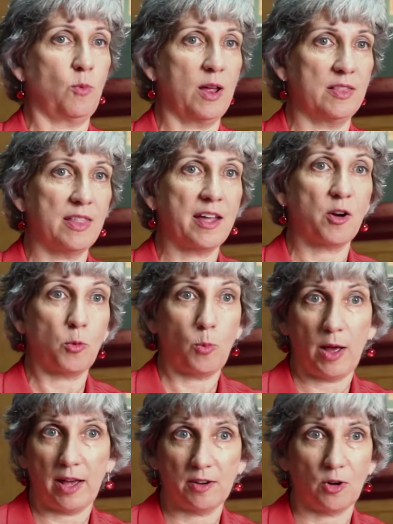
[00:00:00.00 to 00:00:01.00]
when they are
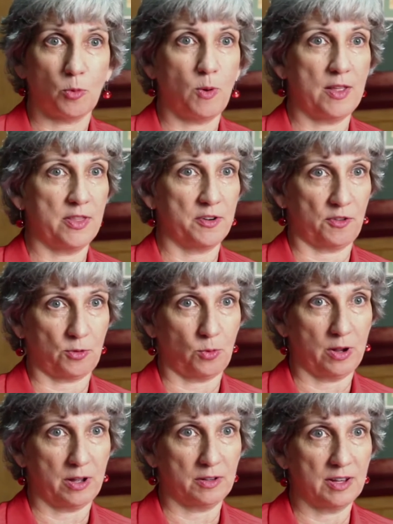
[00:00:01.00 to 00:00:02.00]
wet or when they're
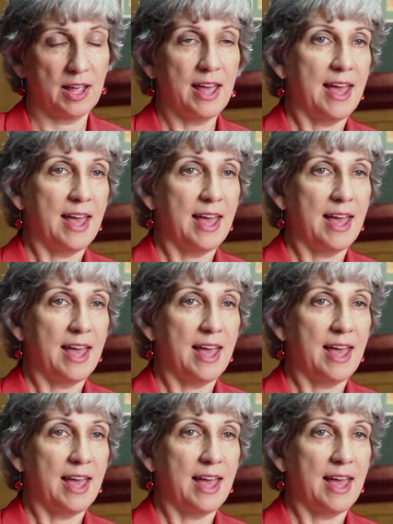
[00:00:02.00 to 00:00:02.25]
soiled.